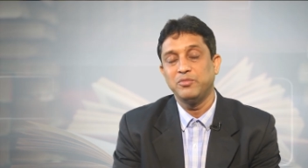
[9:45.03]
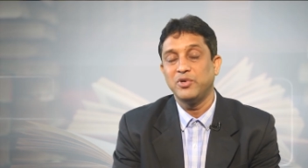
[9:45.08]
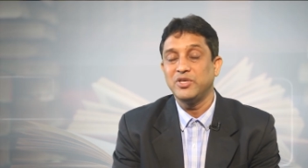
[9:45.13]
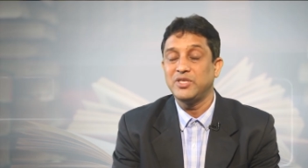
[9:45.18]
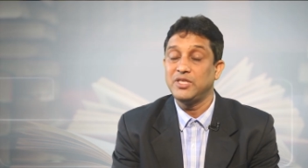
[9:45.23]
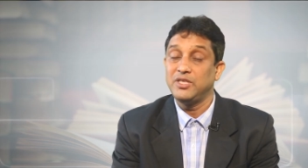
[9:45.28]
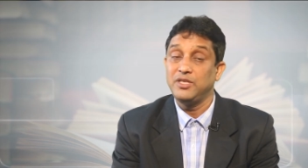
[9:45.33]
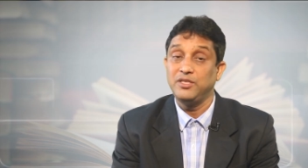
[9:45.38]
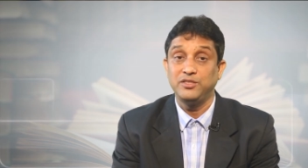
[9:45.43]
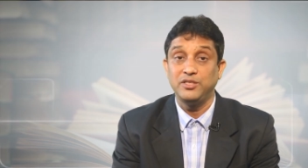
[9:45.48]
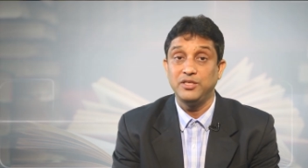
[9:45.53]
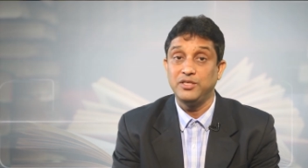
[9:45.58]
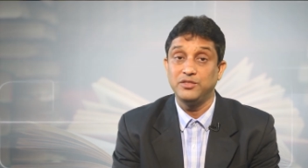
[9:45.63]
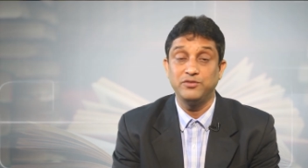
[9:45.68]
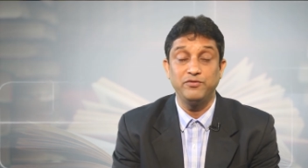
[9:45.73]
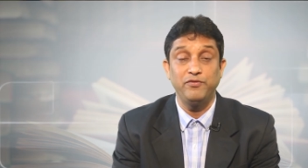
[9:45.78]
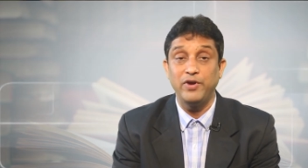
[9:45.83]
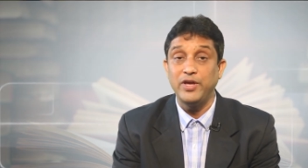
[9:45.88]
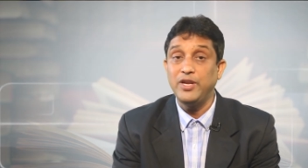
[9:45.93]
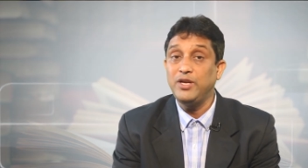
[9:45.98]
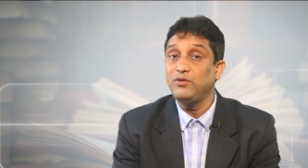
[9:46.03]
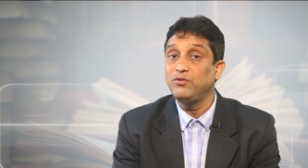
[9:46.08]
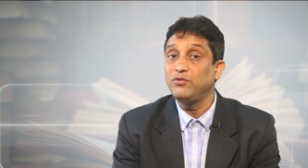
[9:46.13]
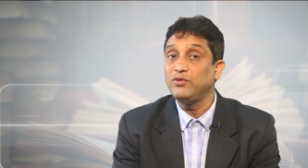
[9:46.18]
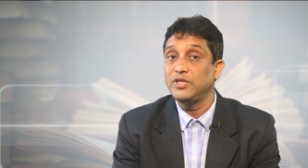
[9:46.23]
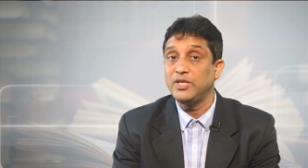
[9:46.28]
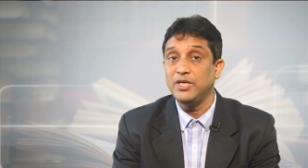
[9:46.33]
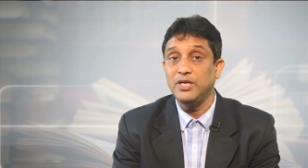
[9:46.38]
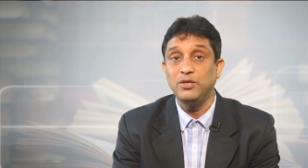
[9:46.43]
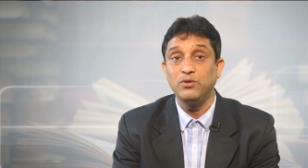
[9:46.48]
but he is very
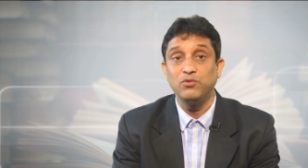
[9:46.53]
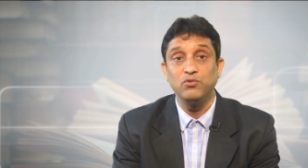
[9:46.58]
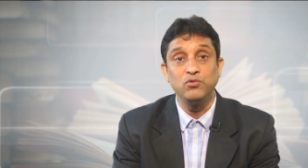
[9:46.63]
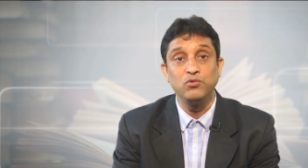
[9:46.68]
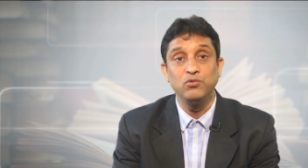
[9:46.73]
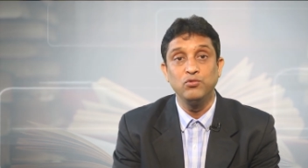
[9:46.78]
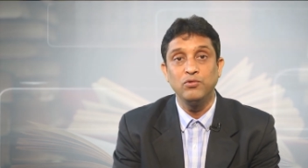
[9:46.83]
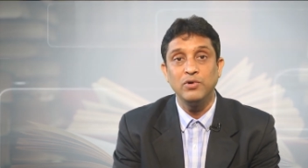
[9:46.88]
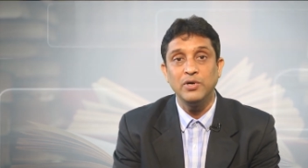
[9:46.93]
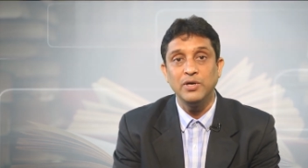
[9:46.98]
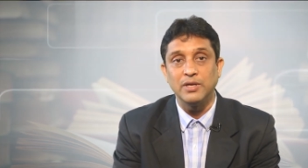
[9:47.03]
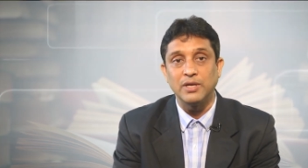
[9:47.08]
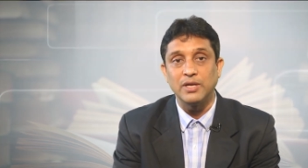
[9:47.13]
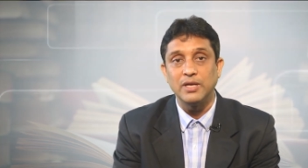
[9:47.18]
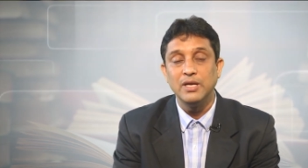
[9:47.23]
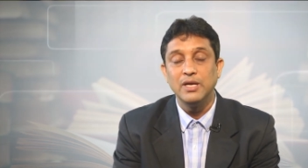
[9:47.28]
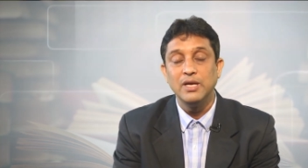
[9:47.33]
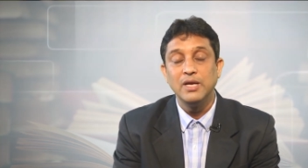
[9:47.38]
good in woodwork.